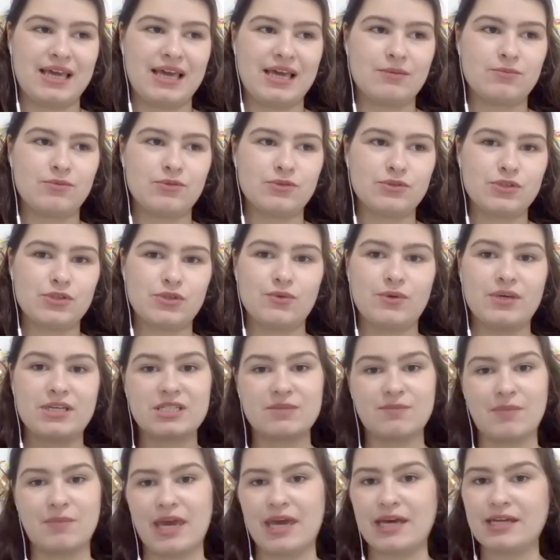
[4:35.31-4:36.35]
able to
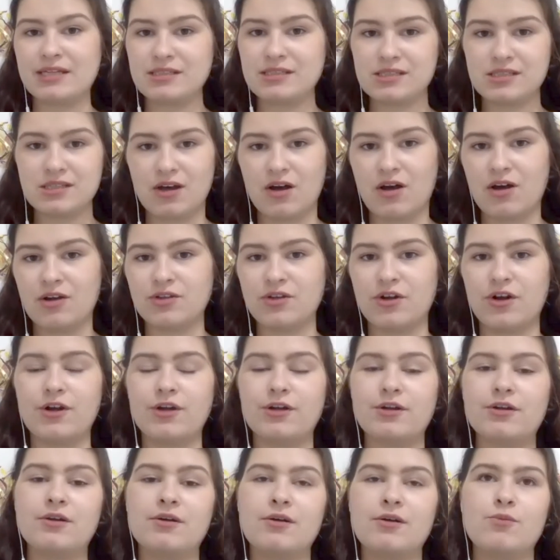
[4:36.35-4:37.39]
expand on
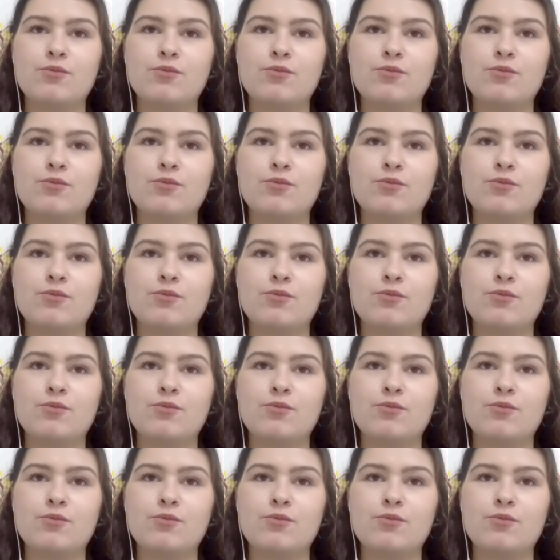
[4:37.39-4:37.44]
our